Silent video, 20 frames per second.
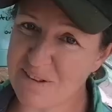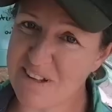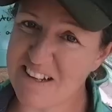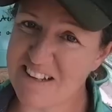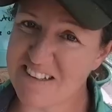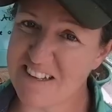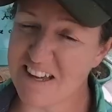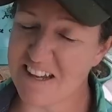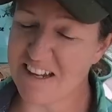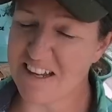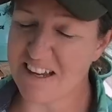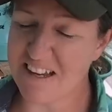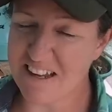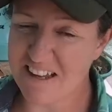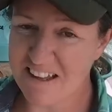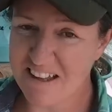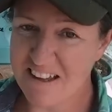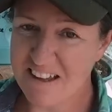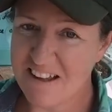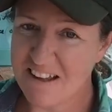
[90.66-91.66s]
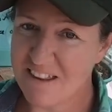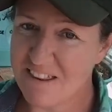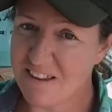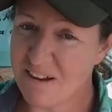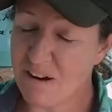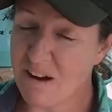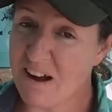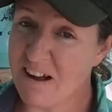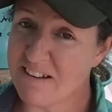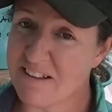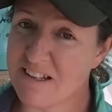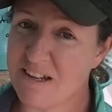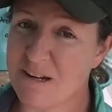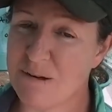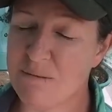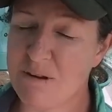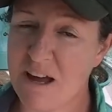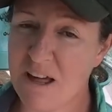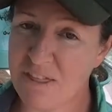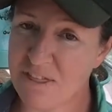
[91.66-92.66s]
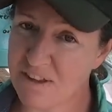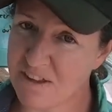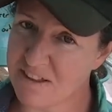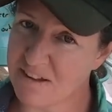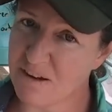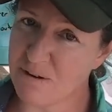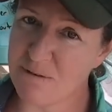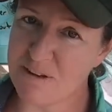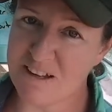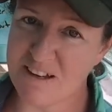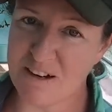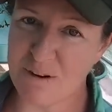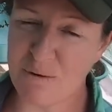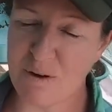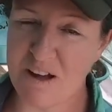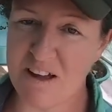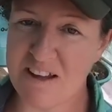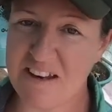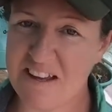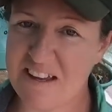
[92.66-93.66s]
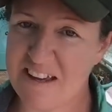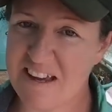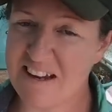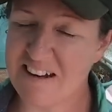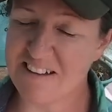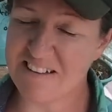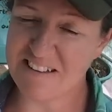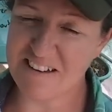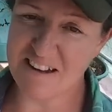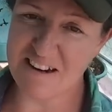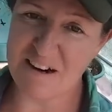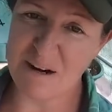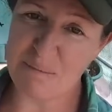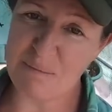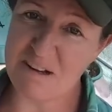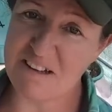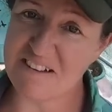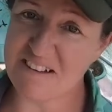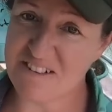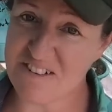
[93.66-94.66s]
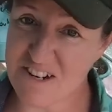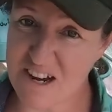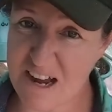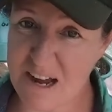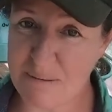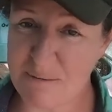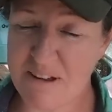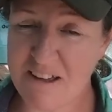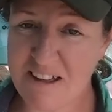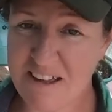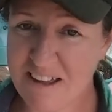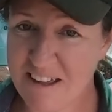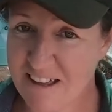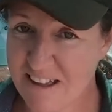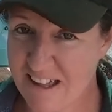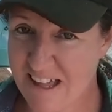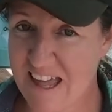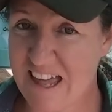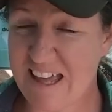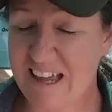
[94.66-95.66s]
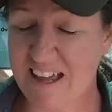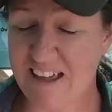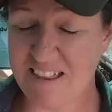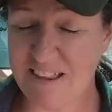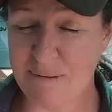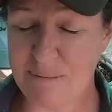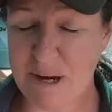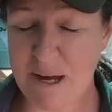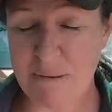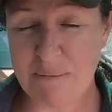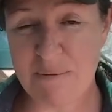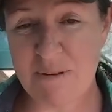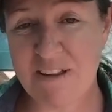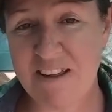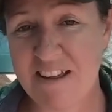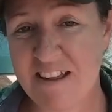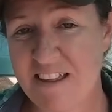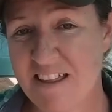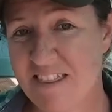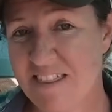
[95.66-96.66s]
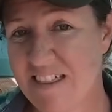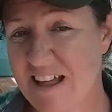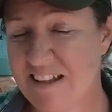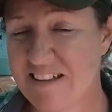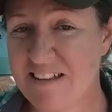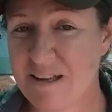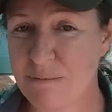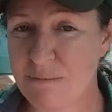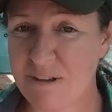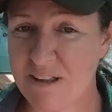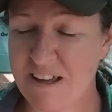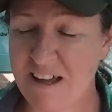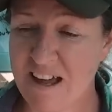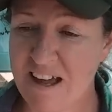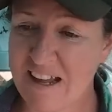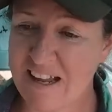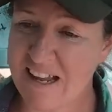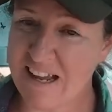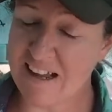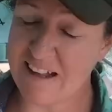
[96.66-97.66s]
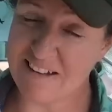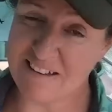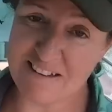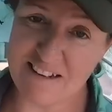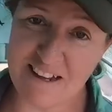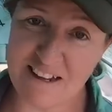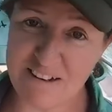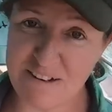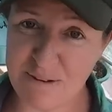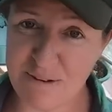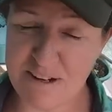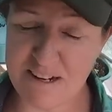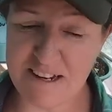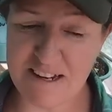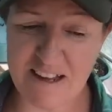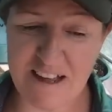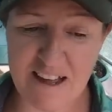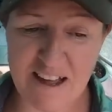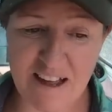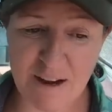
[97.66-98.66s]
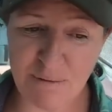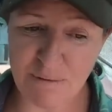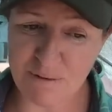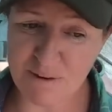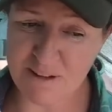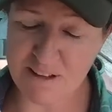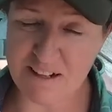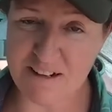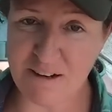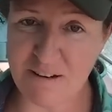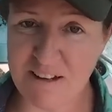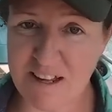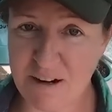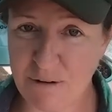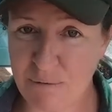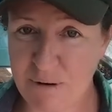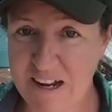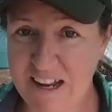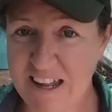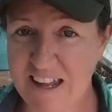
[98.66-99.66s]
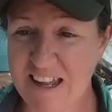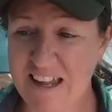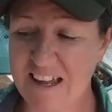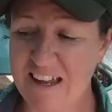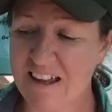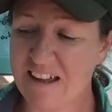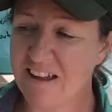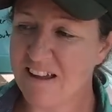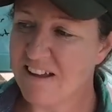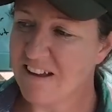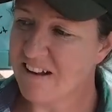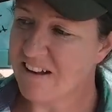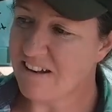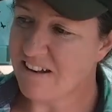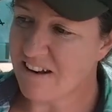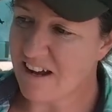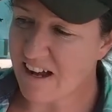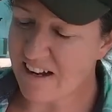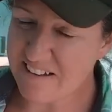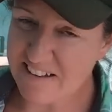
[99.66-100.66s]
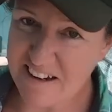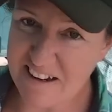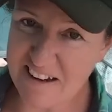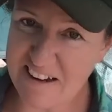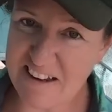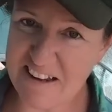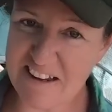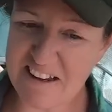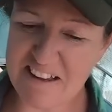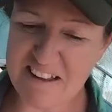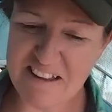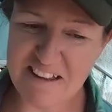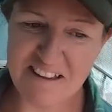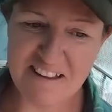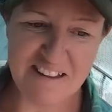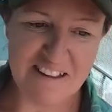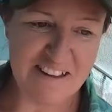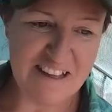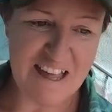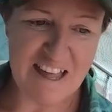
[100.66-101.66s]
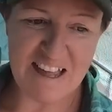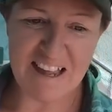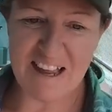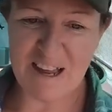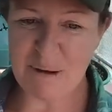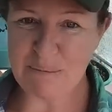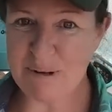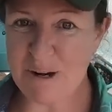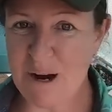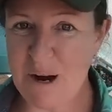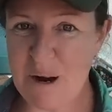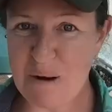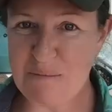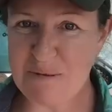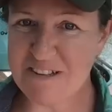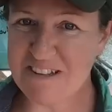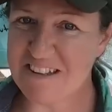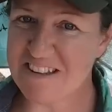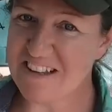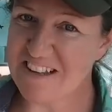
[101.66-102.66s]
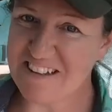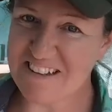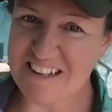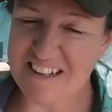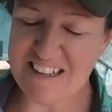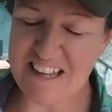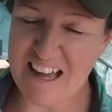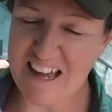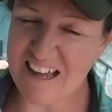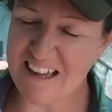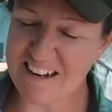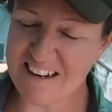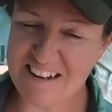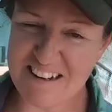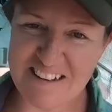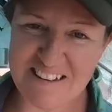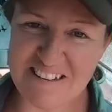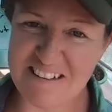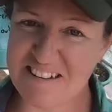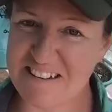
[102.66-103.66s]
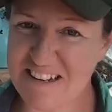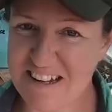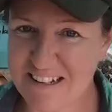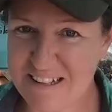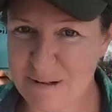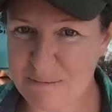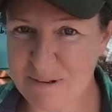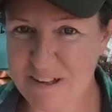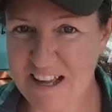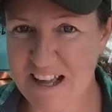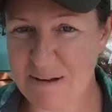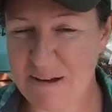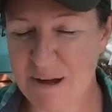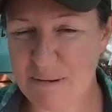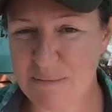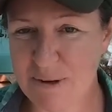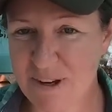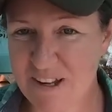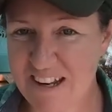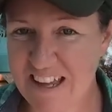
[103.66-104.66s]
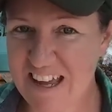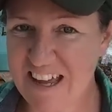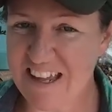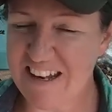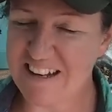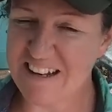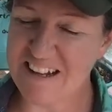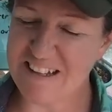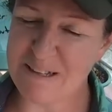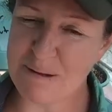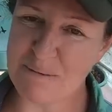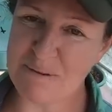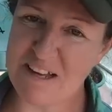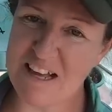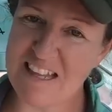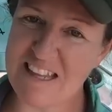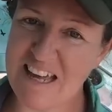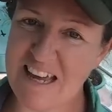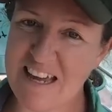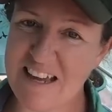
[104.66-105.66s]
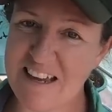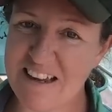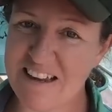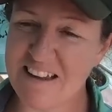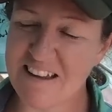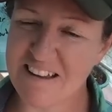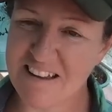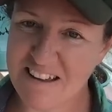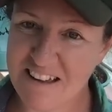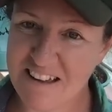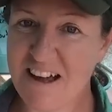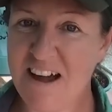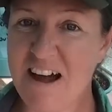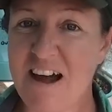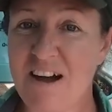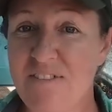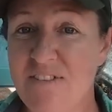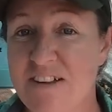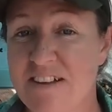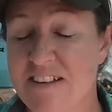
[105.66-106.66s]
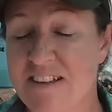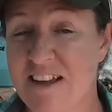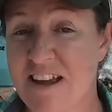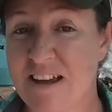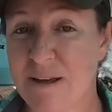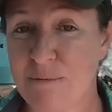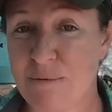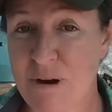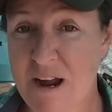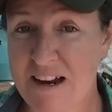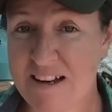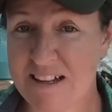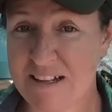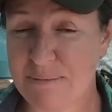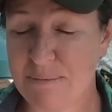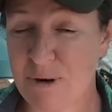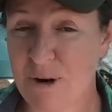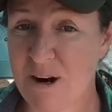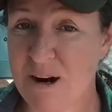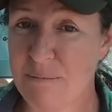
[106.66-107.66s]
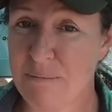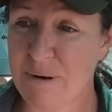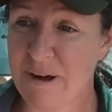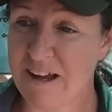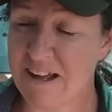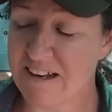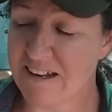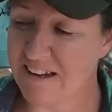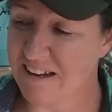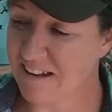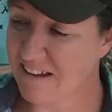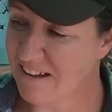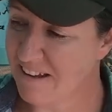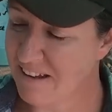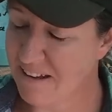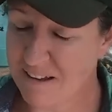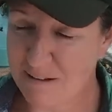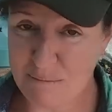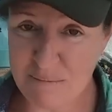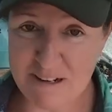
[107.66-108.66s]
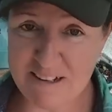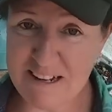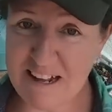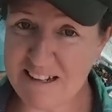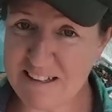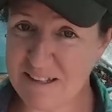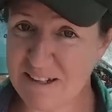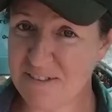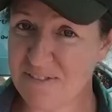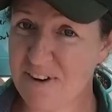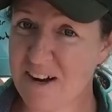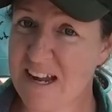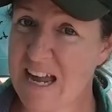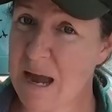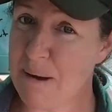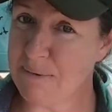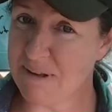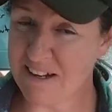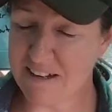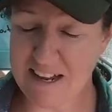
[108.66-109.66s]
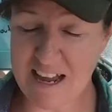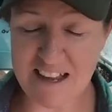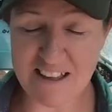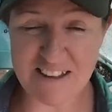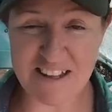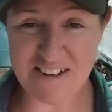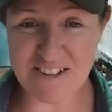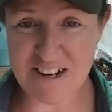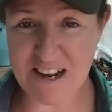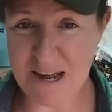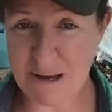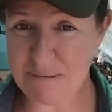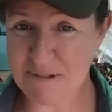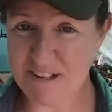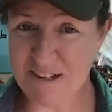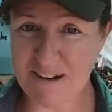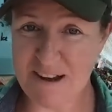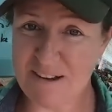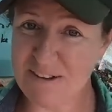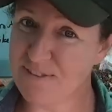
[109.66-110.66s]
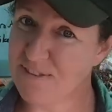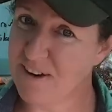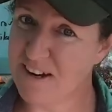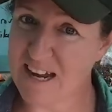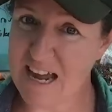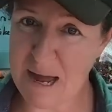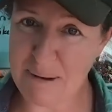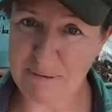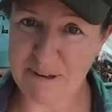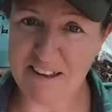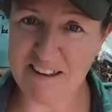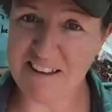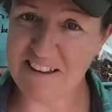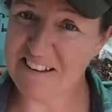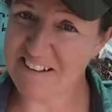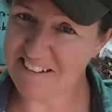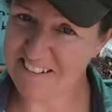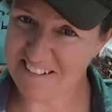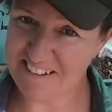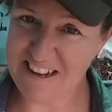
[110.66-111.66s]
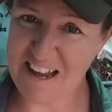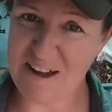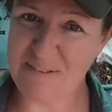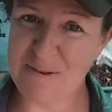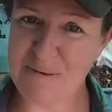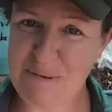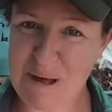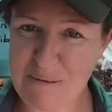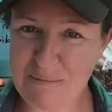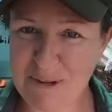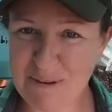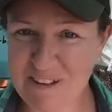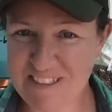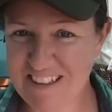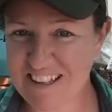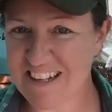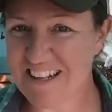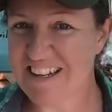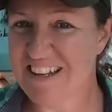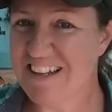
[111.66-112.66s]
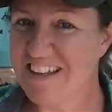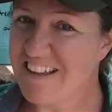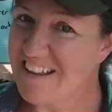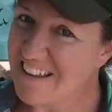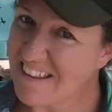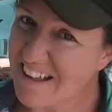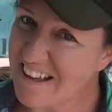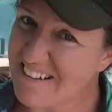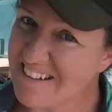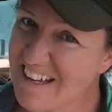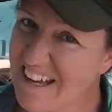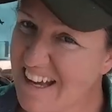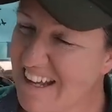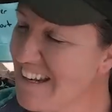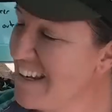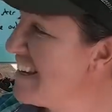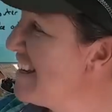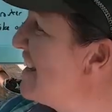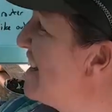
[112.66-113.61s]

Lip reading: really exciting. They're awesome. I think they're really good quality, and he's done an amazing job hanging them up. That's something I can't stand doing. I really don't like rigging, knot tying, hanging up tarps, things like that. It's just not something I'm good at, not something I like. Obviously I could practice more, but my dad seemed very happy to tackle that job, so I was very happy to have him help me with it. Thanks, Dad.